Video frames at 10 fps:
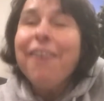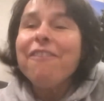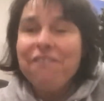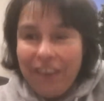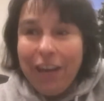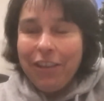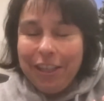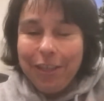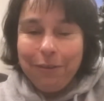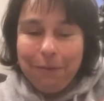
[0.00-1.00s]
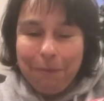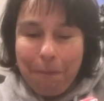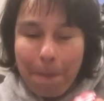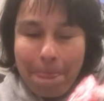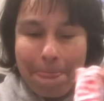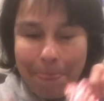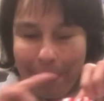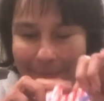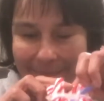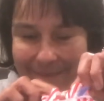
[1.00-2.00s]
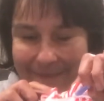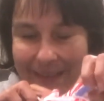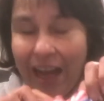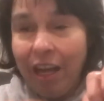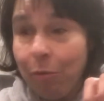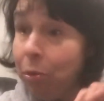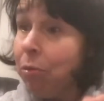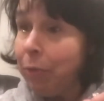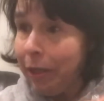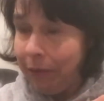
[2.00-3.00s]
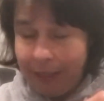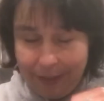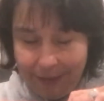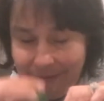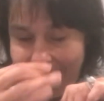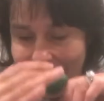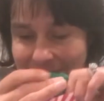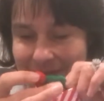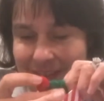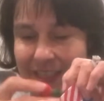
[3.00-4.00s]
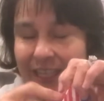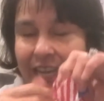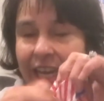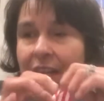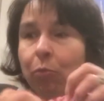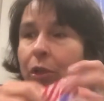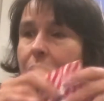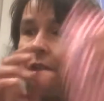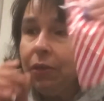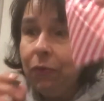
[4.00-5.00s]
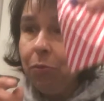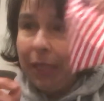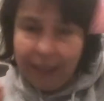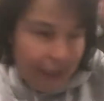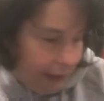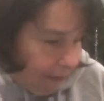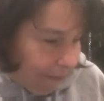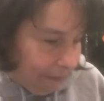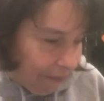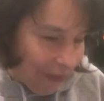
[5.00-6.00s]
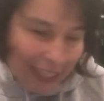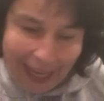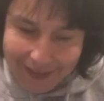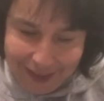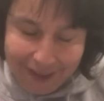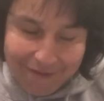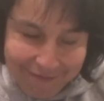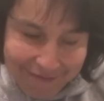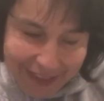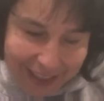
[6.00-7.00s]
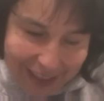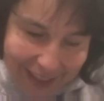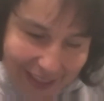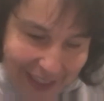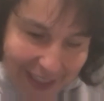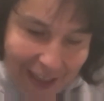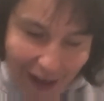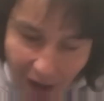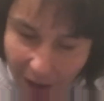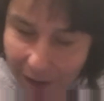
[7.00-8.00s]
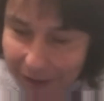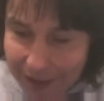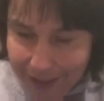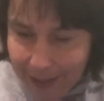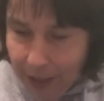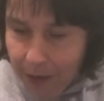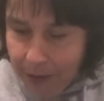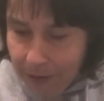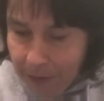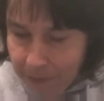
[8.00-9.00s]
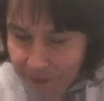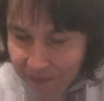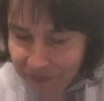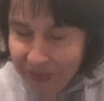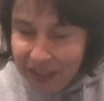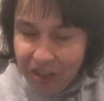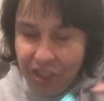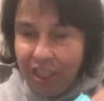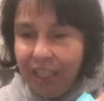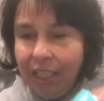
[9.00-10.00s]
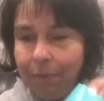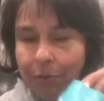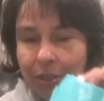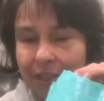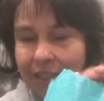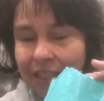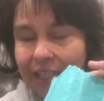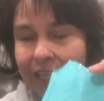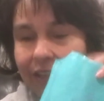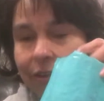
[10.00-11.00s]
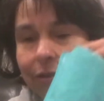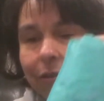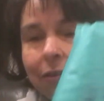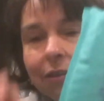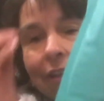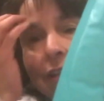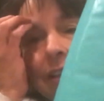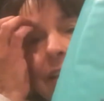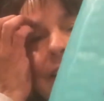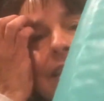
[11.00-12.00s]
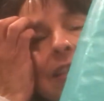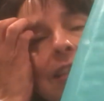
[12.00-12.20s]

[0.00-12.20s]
Very cute. I will wear it. And I'm wondering if you made that, Kathy. Also, she put together this